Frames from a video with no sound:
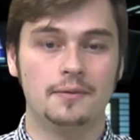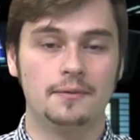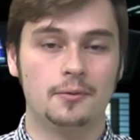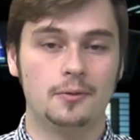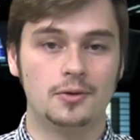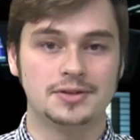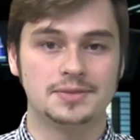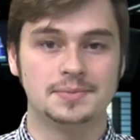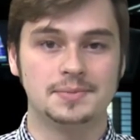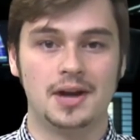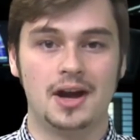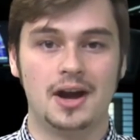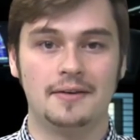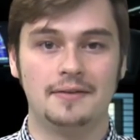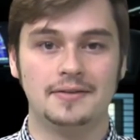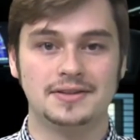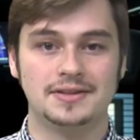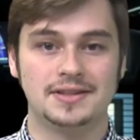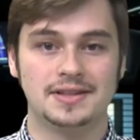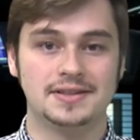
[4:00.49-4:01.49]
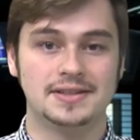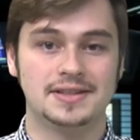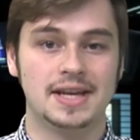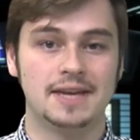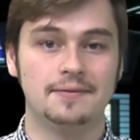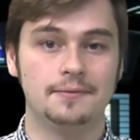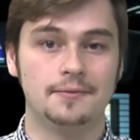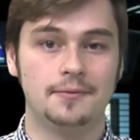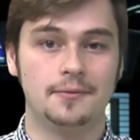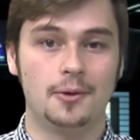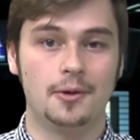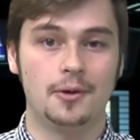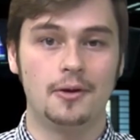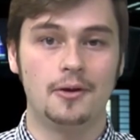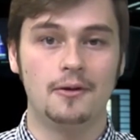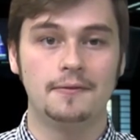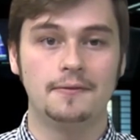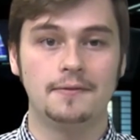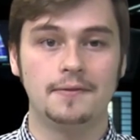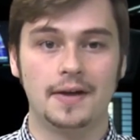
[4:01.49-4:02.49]
Enforcement Office at
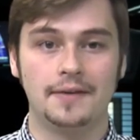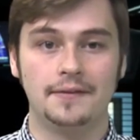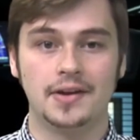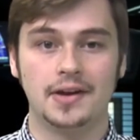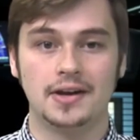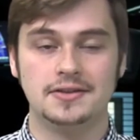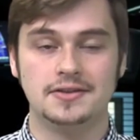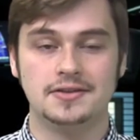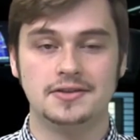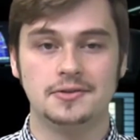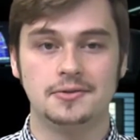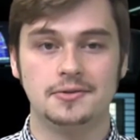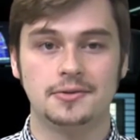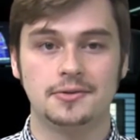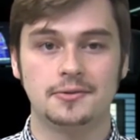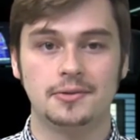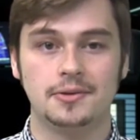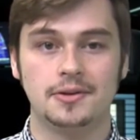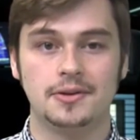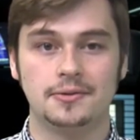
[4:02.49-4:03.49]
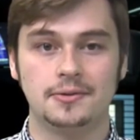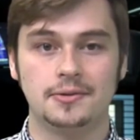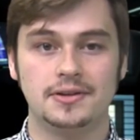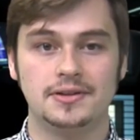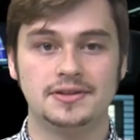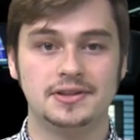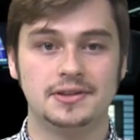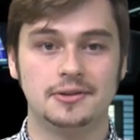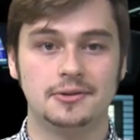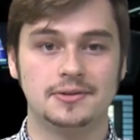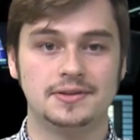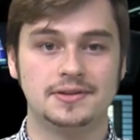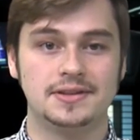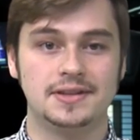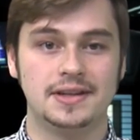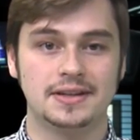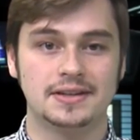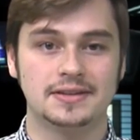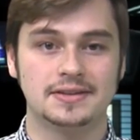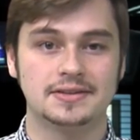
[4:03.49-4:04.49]

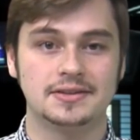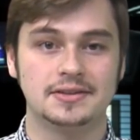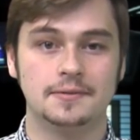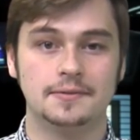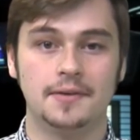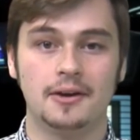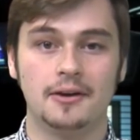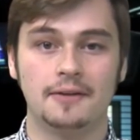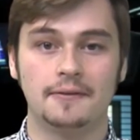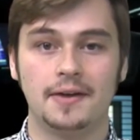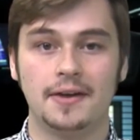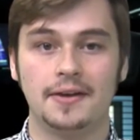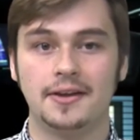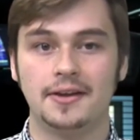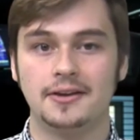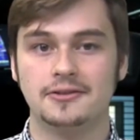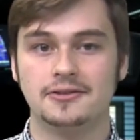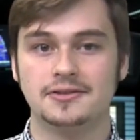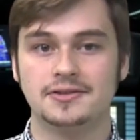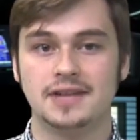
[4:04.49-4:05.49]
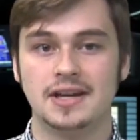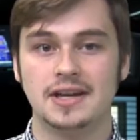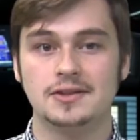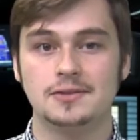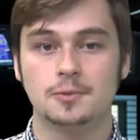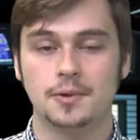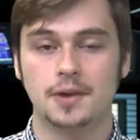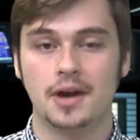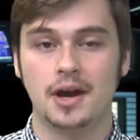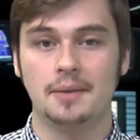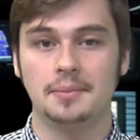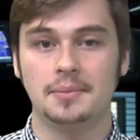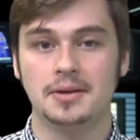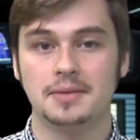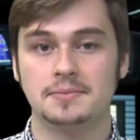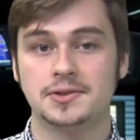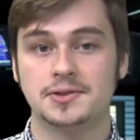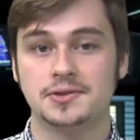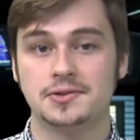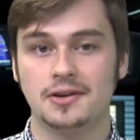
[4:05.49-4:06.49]
740-592-3306 to verify that your stage will not be
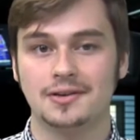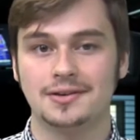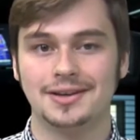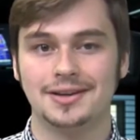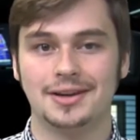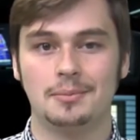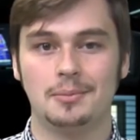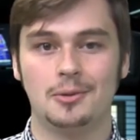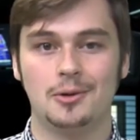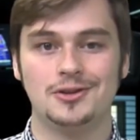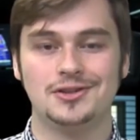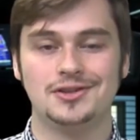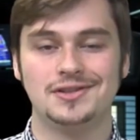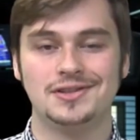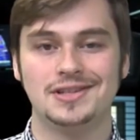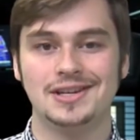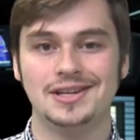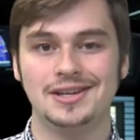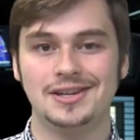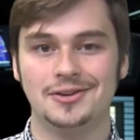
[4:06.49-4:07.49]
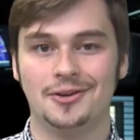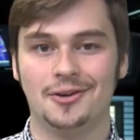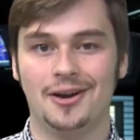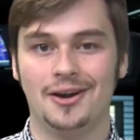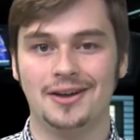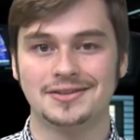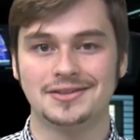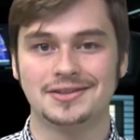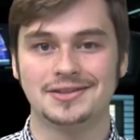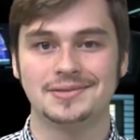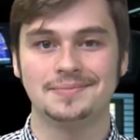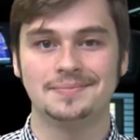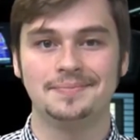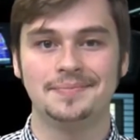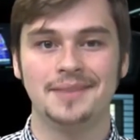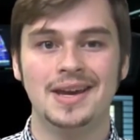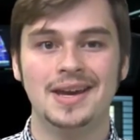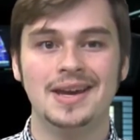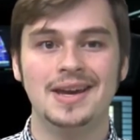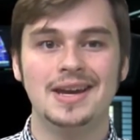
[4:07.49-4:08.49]
obstructing emergency egress.
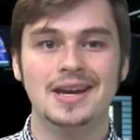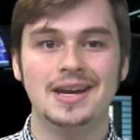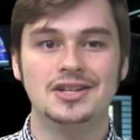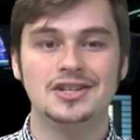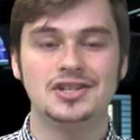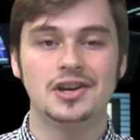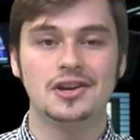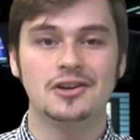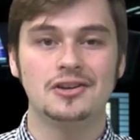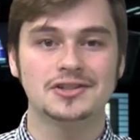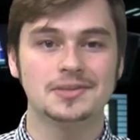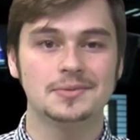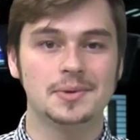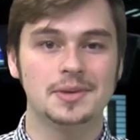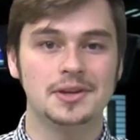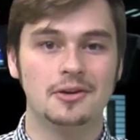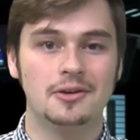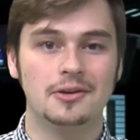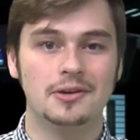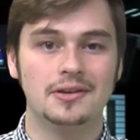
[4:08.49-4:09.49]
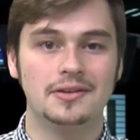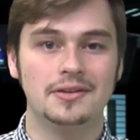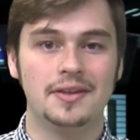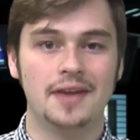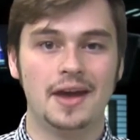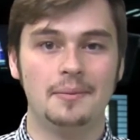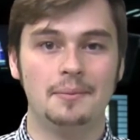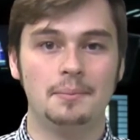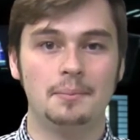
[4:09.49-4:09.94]
It should also be noted that